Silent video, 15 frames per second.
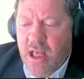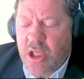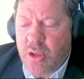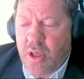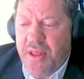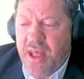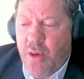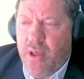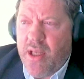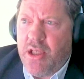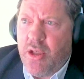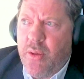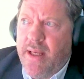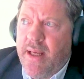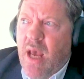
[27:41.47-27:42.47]
So I think we're
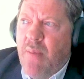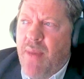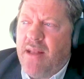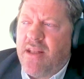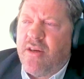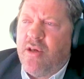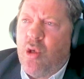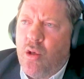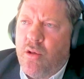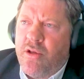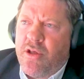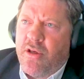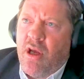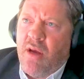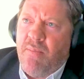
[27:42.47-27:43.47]
doing about an
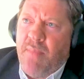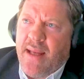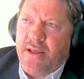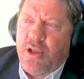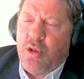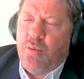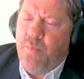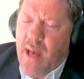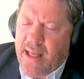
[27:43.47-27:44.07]
order of magnitude